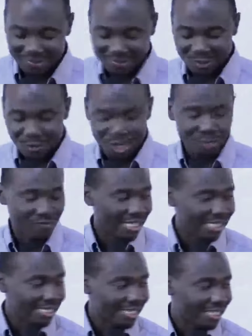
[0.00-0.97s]
One of
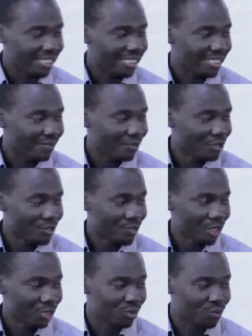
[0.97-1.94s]
us said, I will not
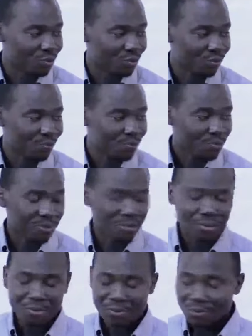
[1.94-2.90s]
mention who.
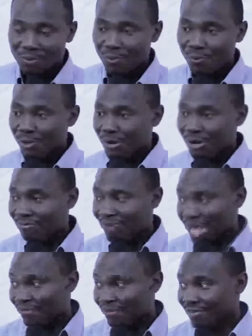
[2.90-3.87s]
We were
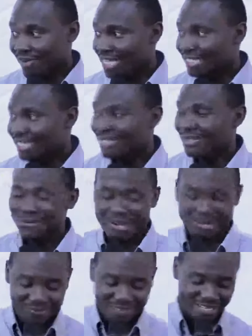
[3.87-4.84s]
5 of us, so
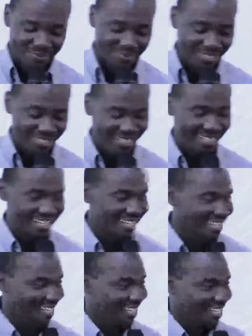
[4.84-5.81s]
one of us said,
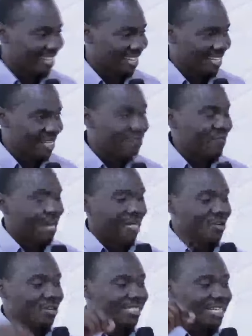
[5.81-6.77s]
if I
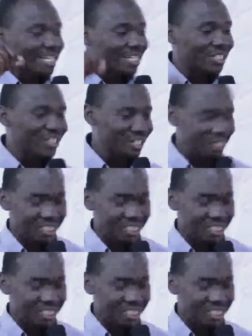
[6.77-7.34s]
don't take tea,